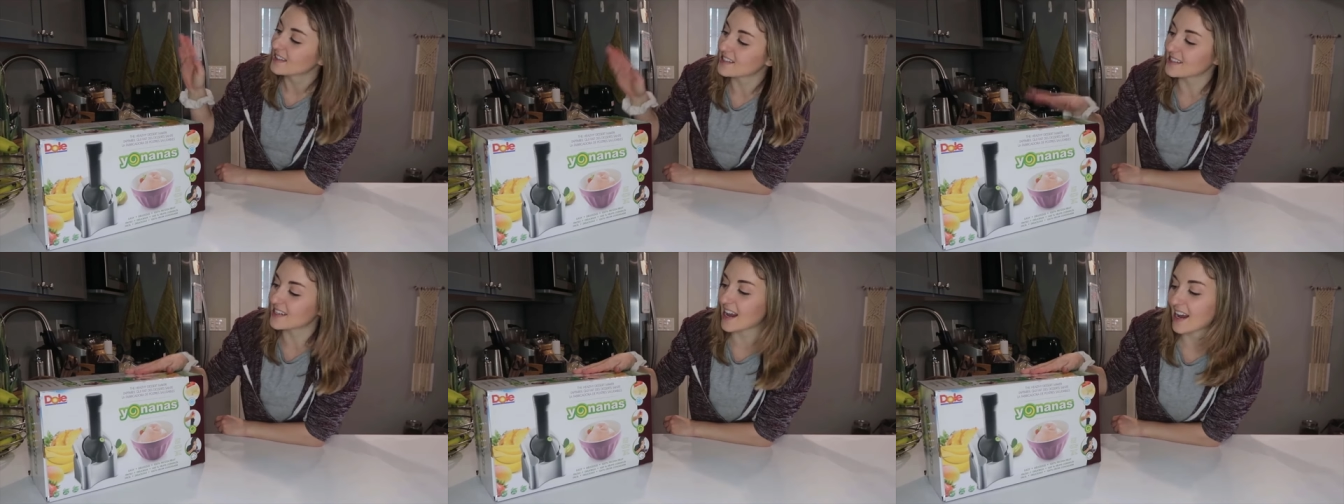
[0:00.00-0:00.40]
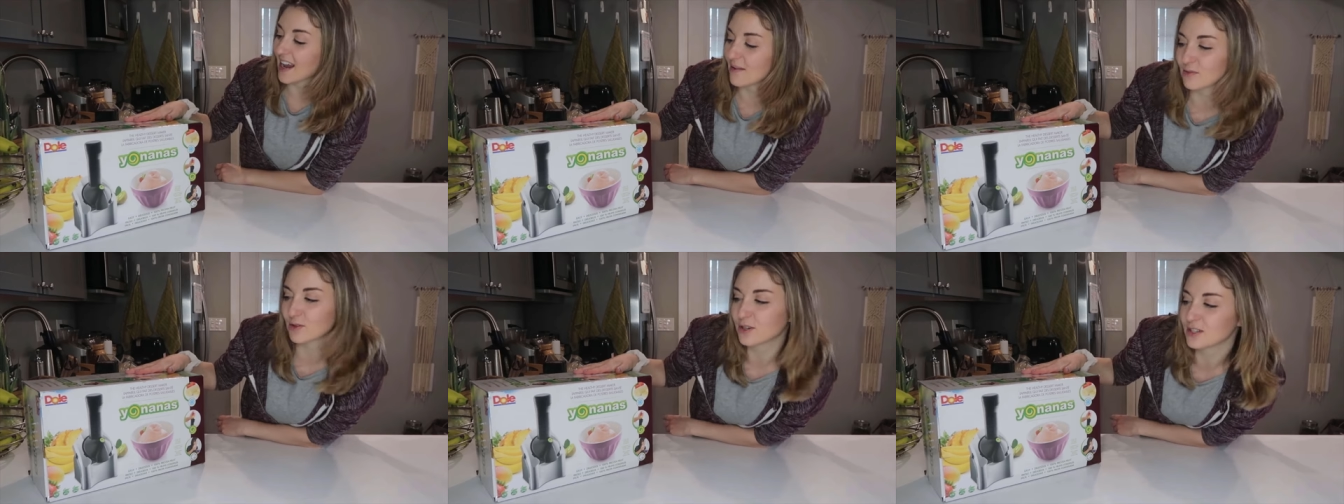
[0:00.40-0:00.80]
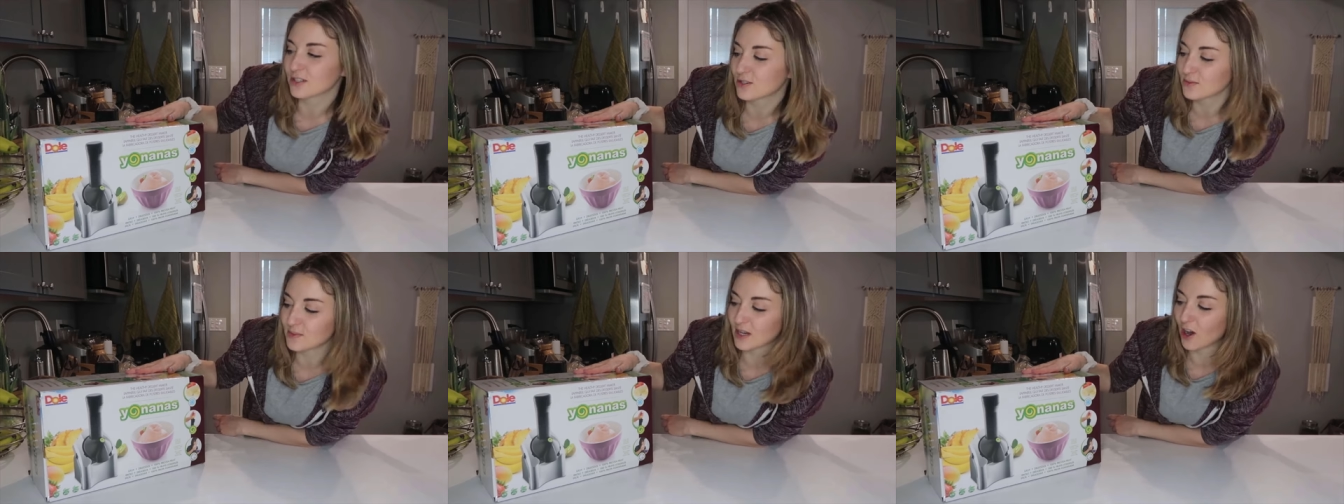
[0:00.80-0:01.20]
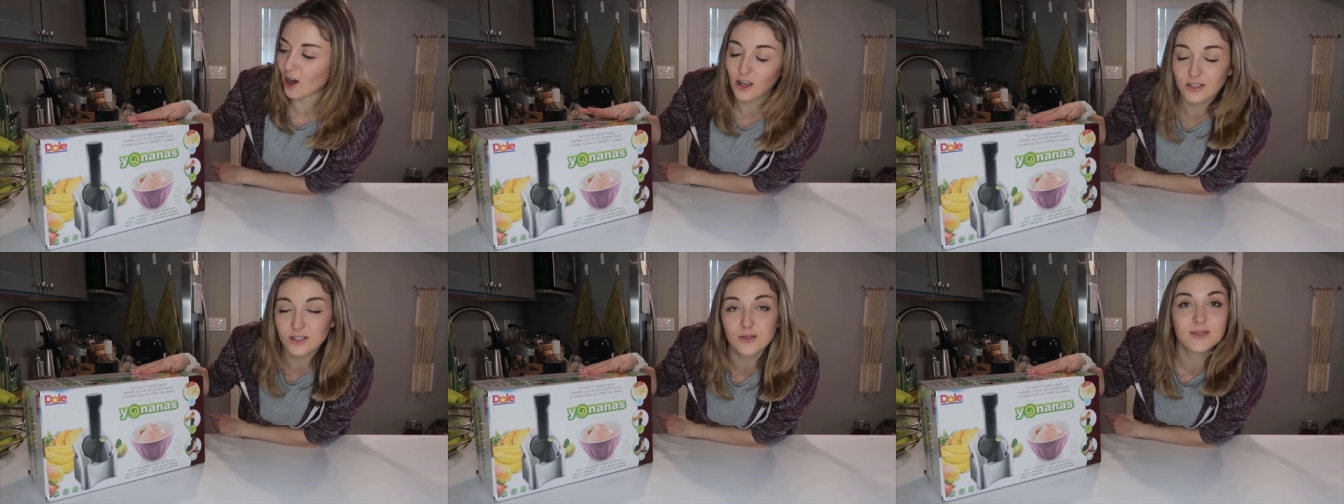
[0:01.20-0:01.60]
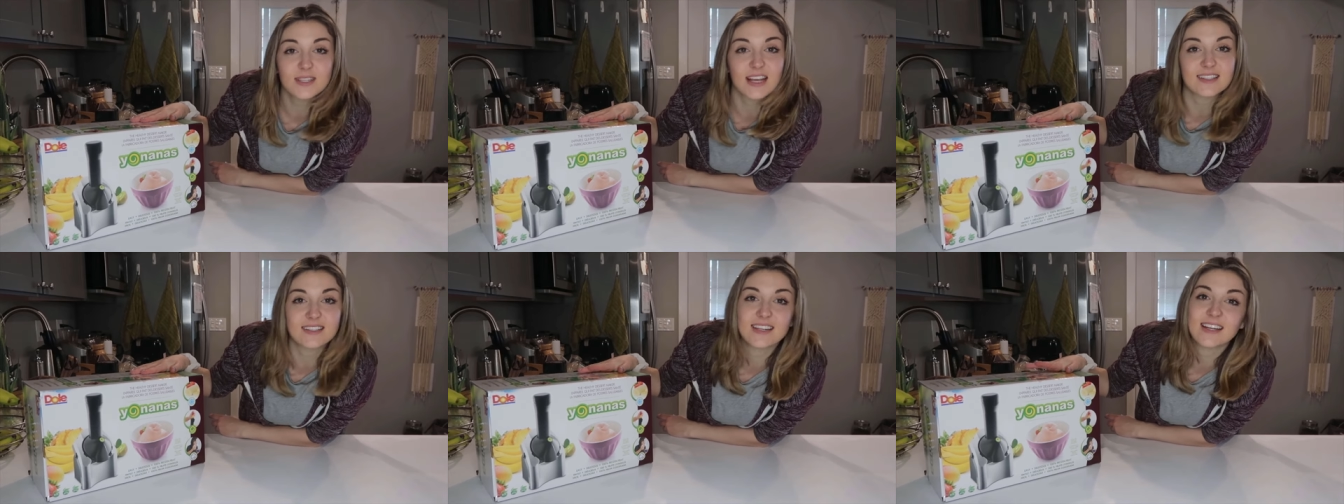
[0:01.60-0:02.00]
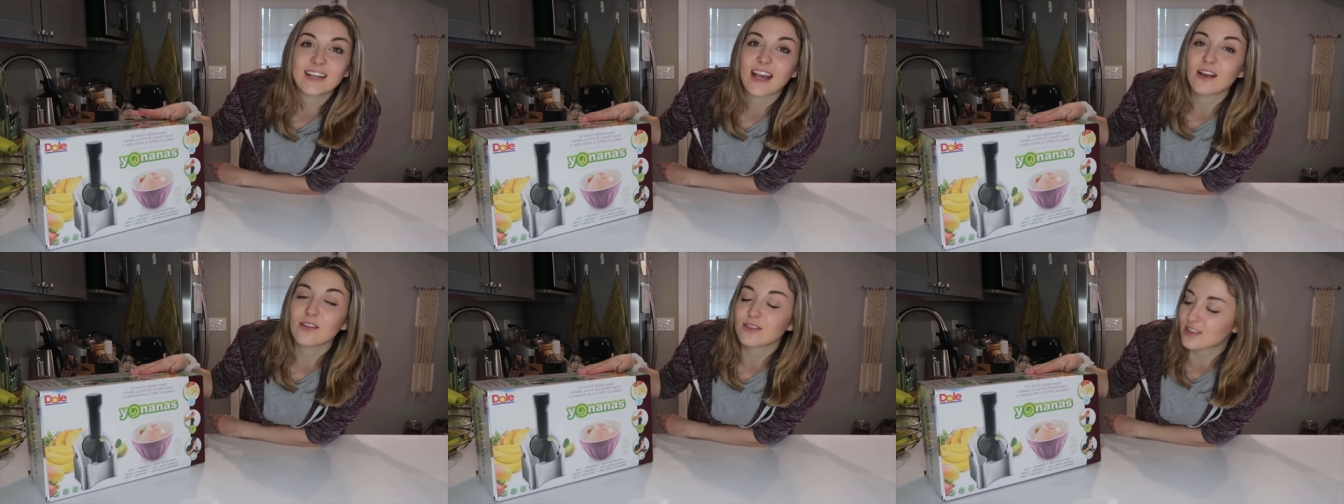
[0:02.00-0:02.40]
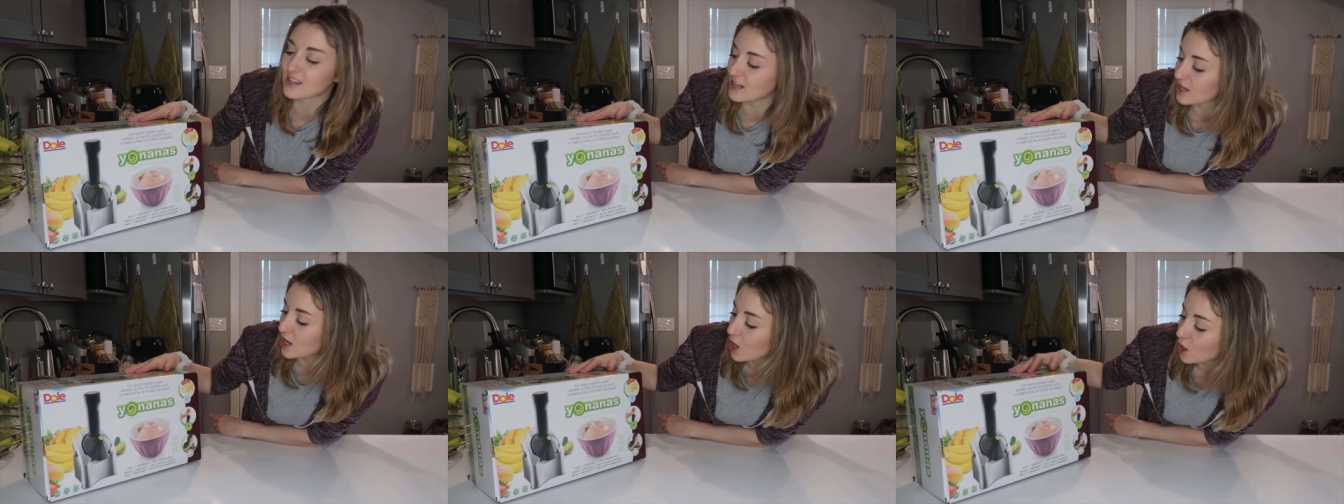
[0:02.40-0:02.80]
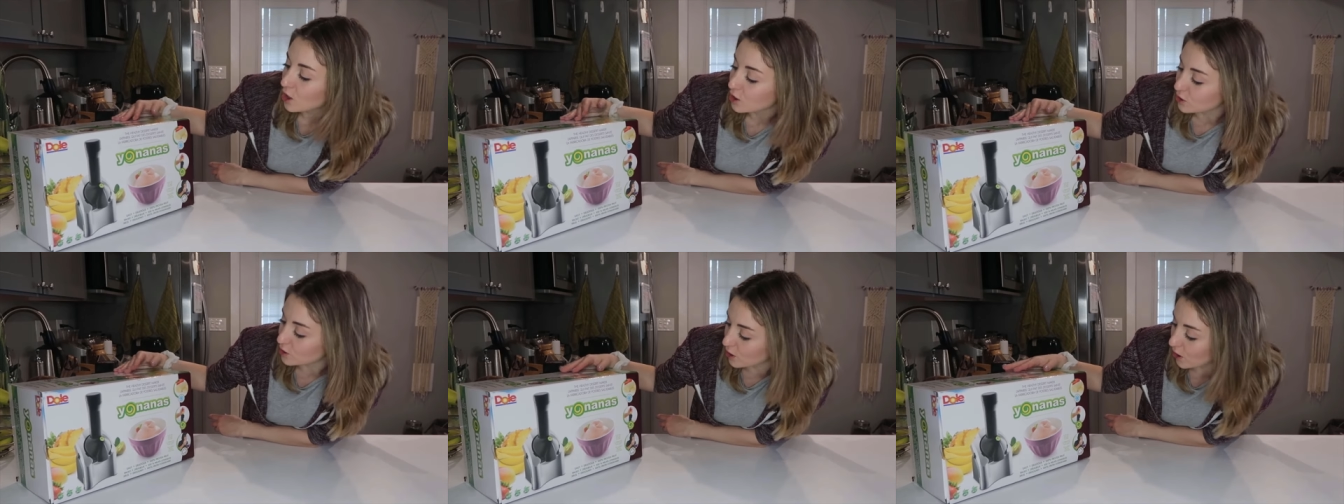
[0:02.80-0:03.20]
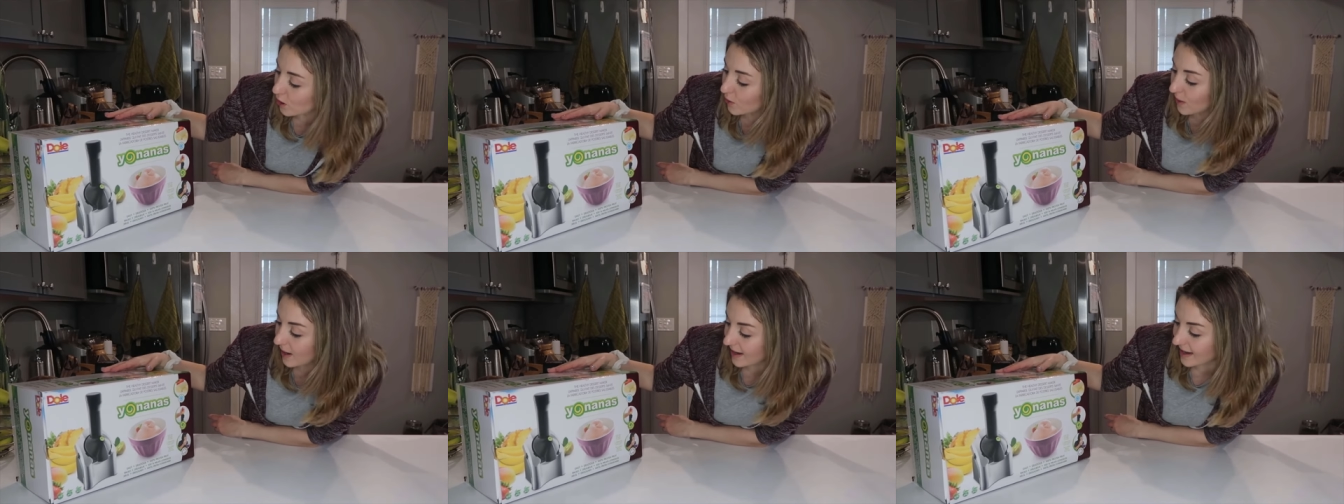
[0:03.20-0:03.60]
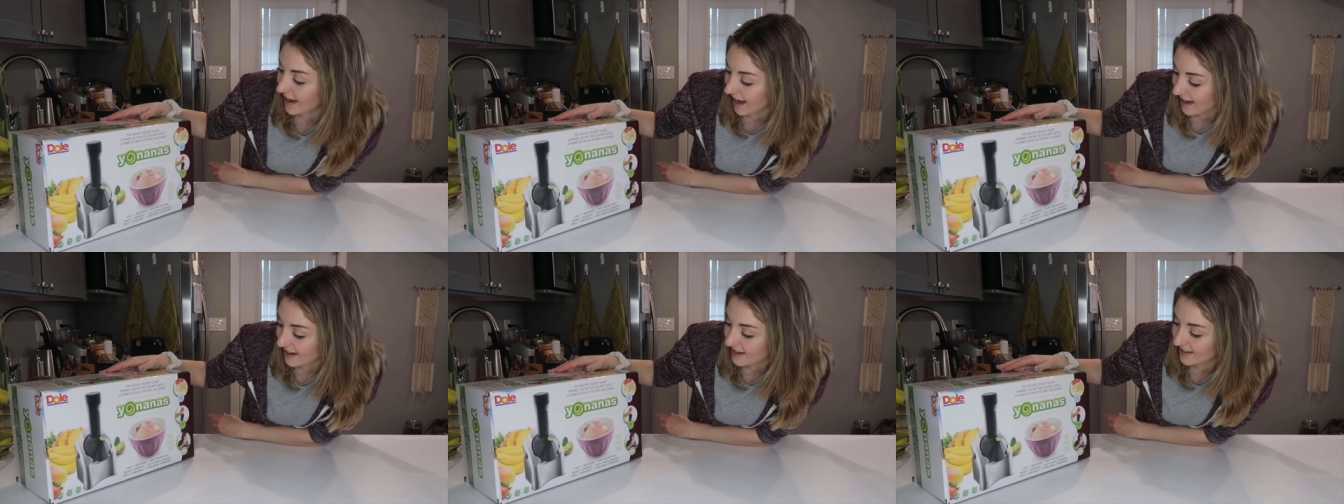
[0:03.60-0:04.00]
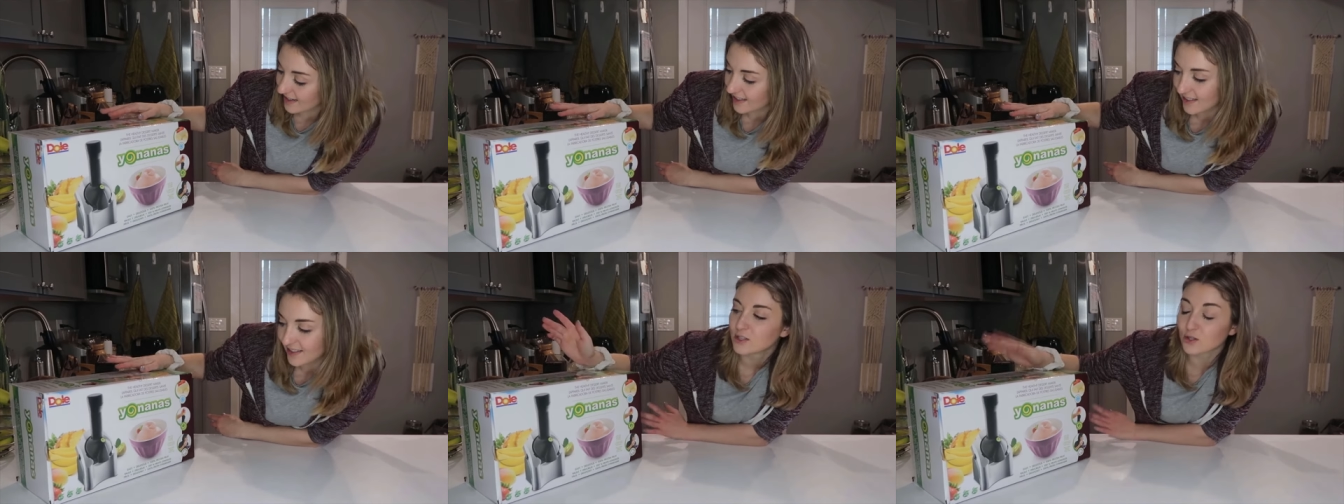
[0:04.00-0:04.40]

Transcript: Today I'm going to be also testing out the Yo Nanas.